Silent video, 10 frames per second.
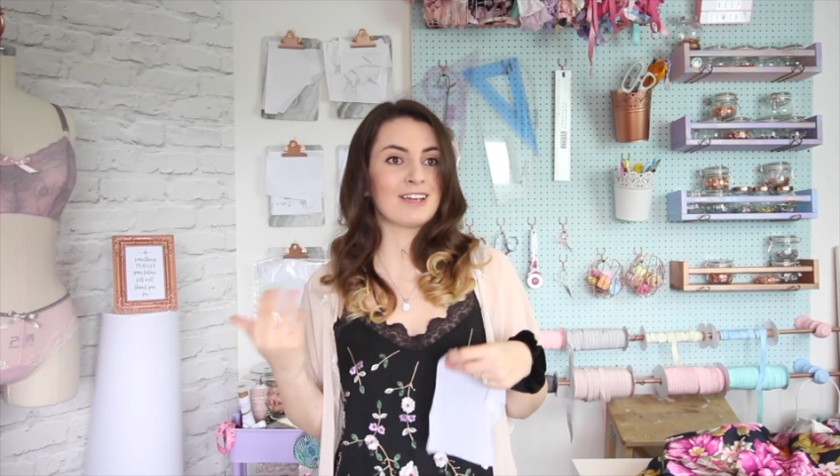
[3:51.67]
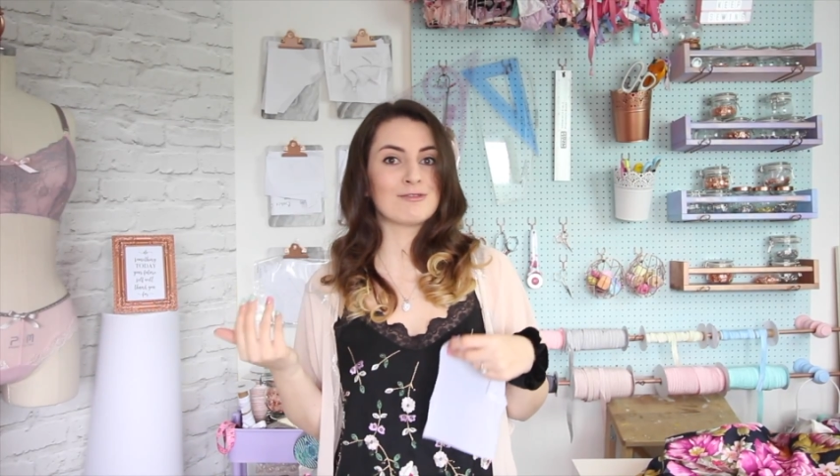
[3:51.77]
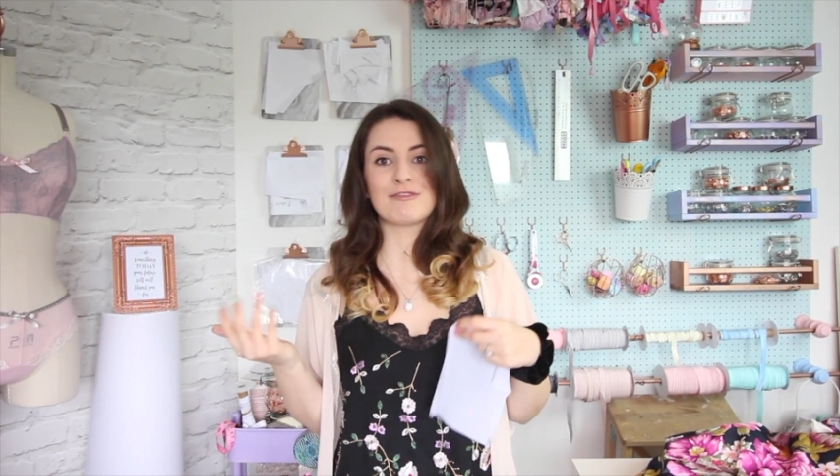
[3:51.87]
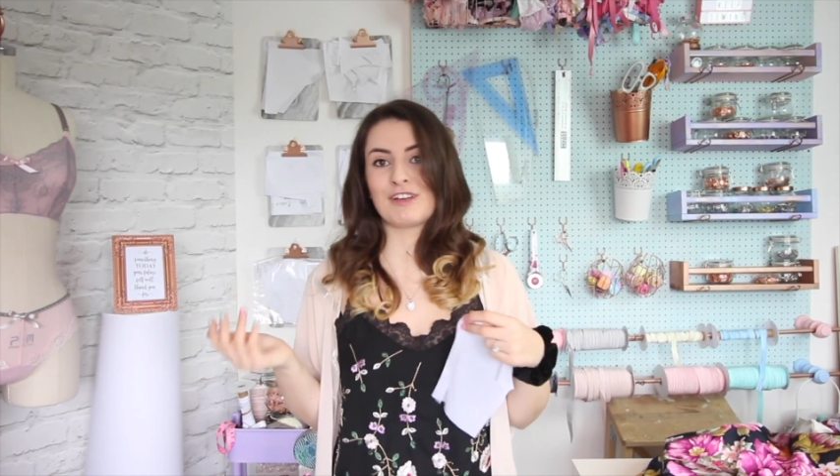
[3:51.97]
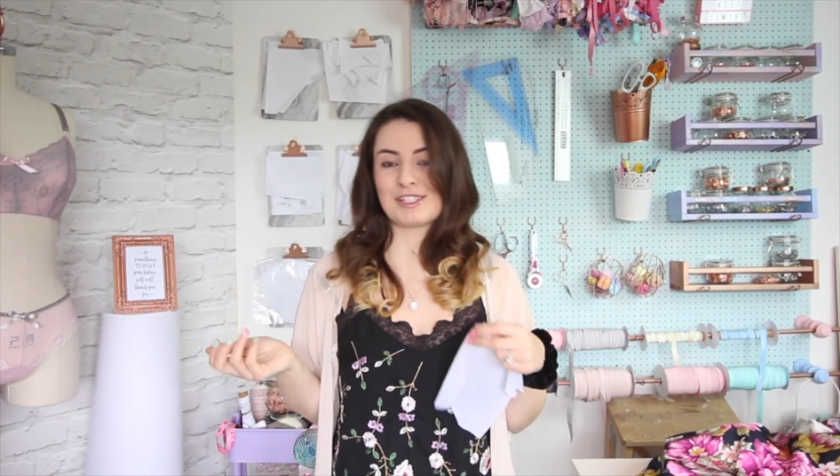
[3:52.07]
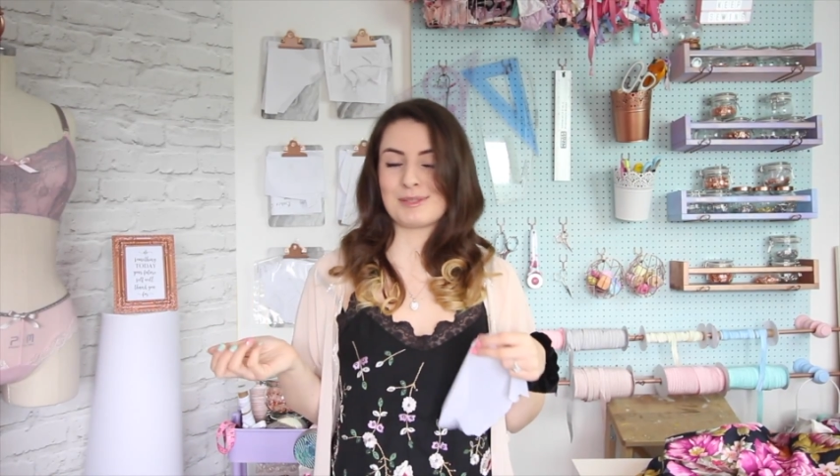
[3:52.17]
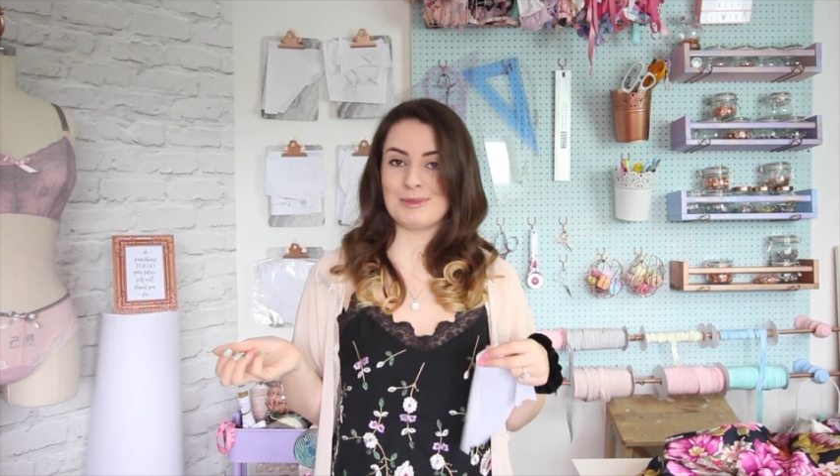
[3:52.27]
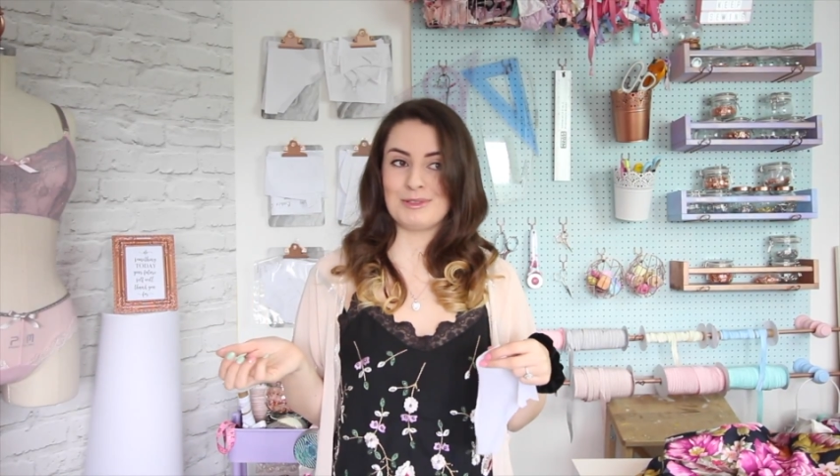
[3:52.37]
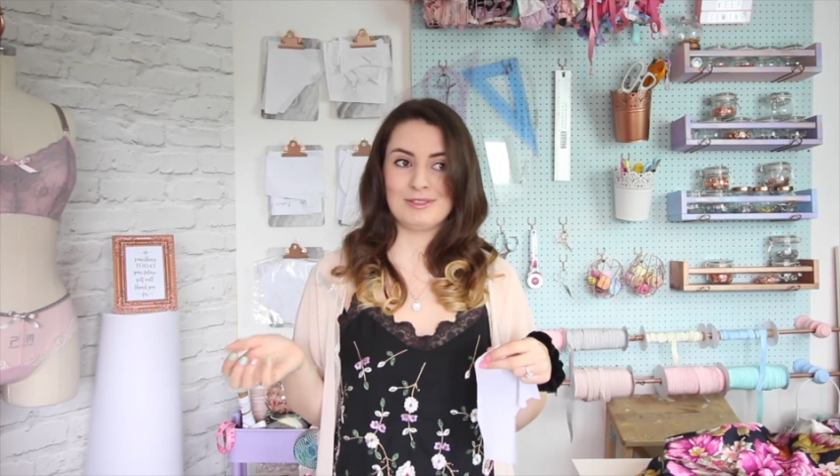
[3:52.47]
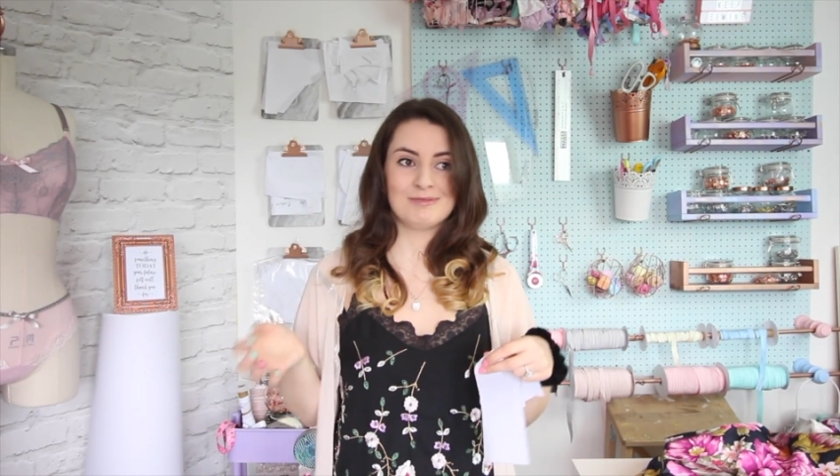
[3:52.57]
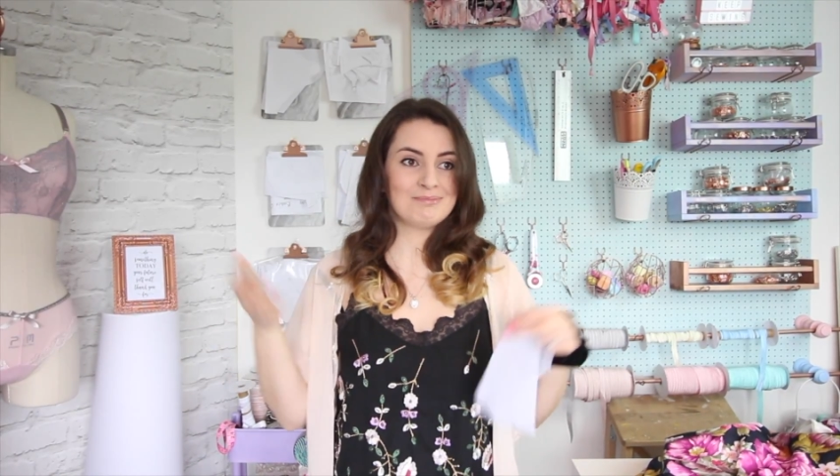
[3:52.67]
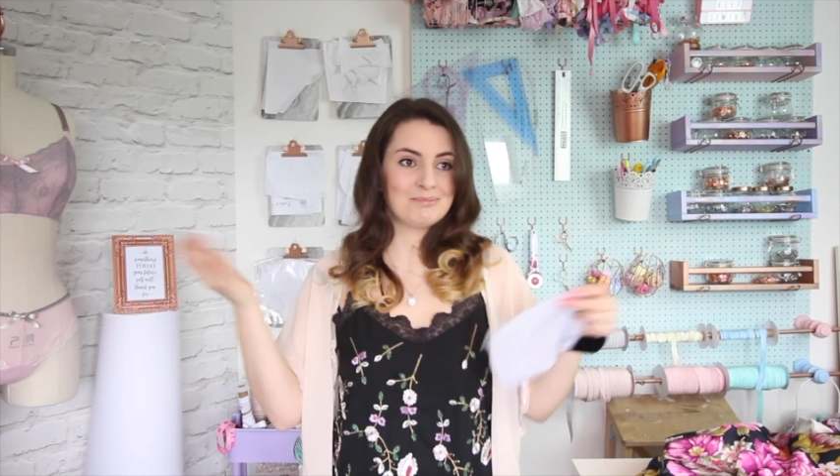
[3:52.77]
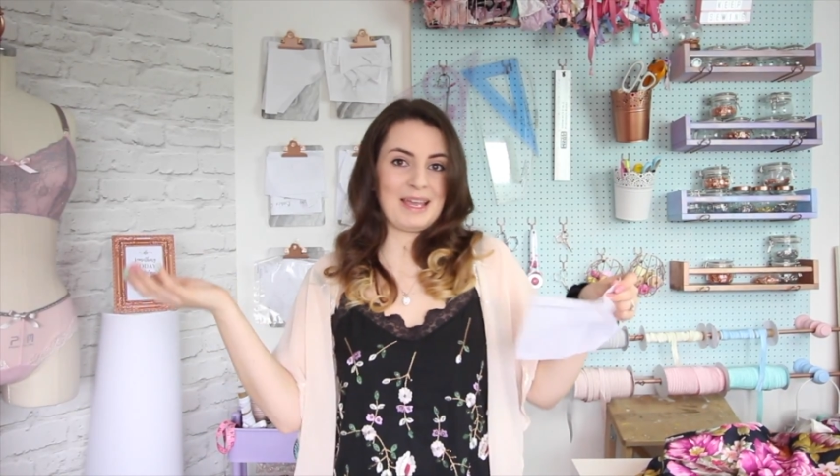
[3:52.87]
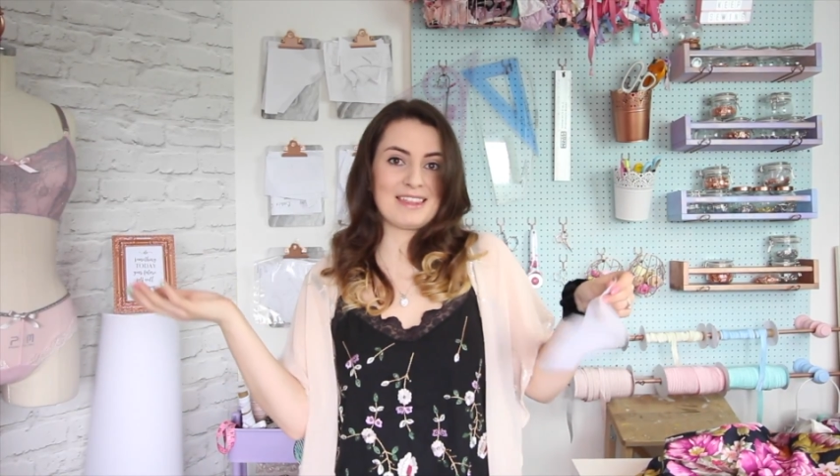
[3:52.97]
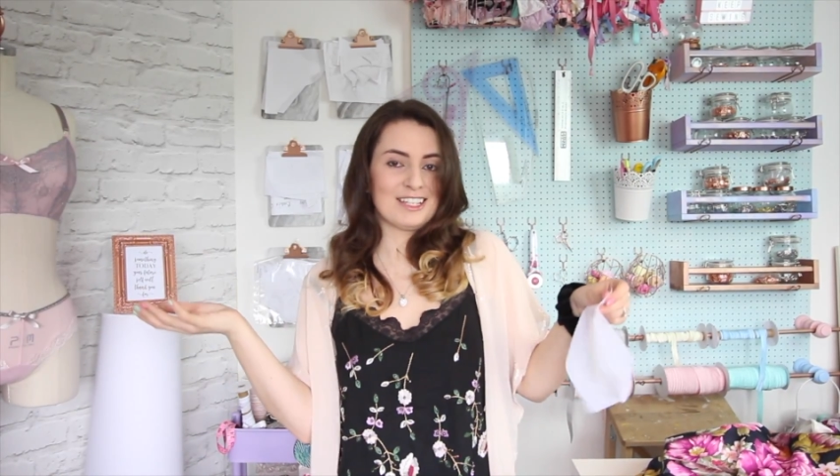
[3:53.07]
reversible
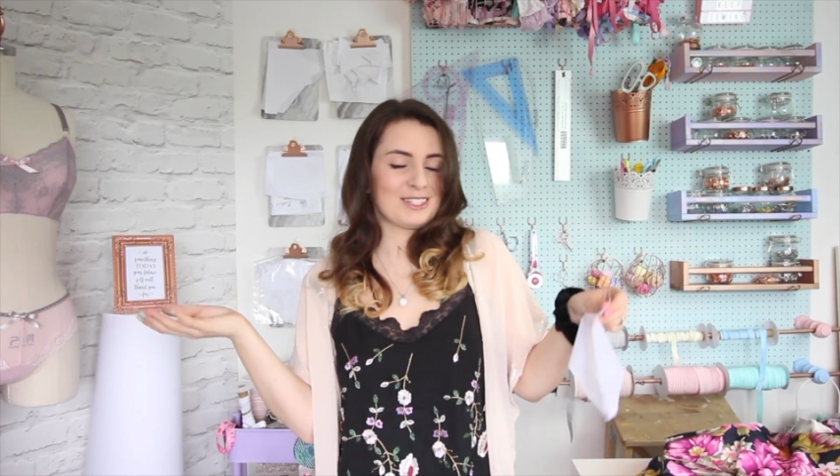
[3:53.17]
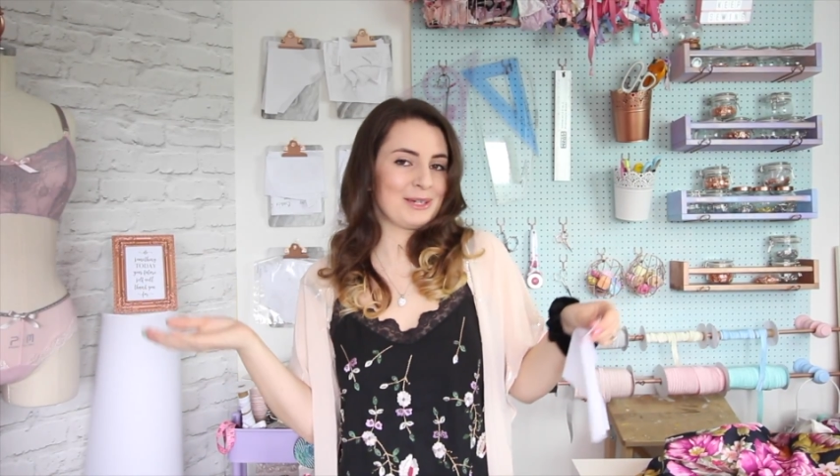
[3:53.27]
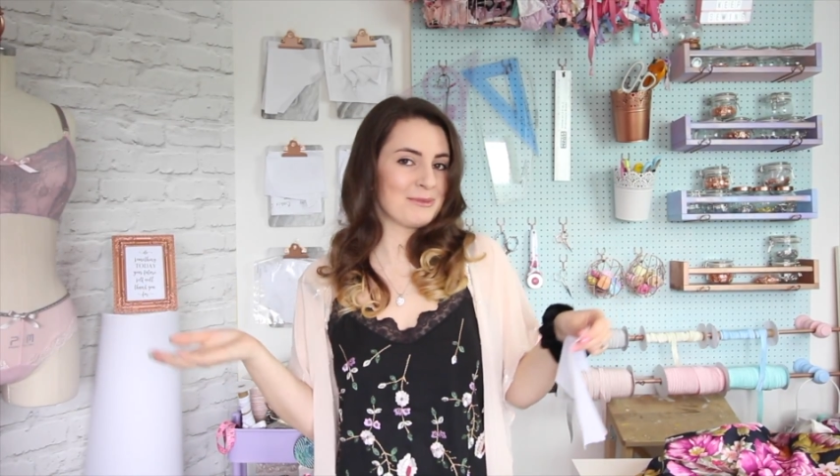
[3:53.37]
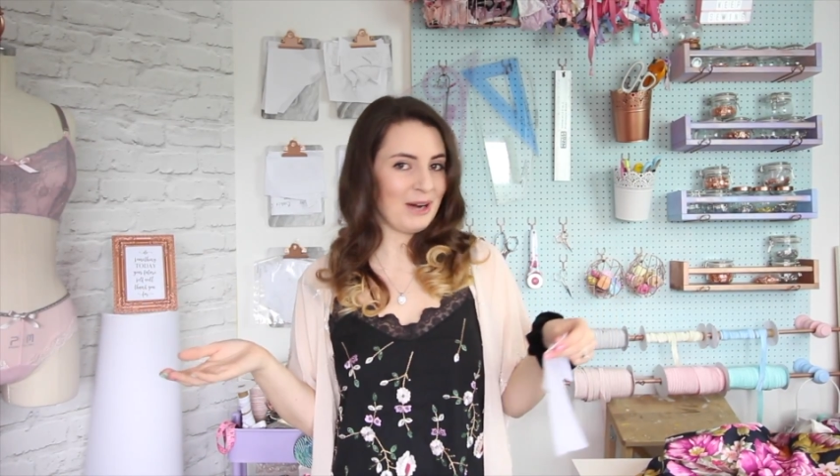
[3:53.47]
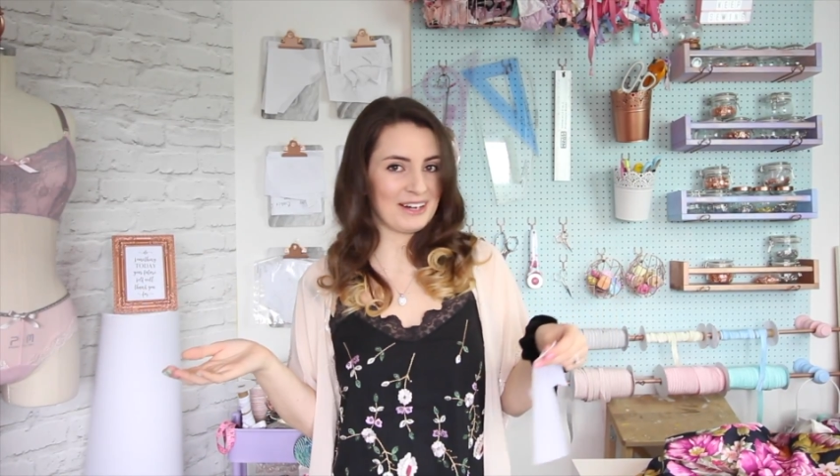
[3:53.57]
bathing suit, why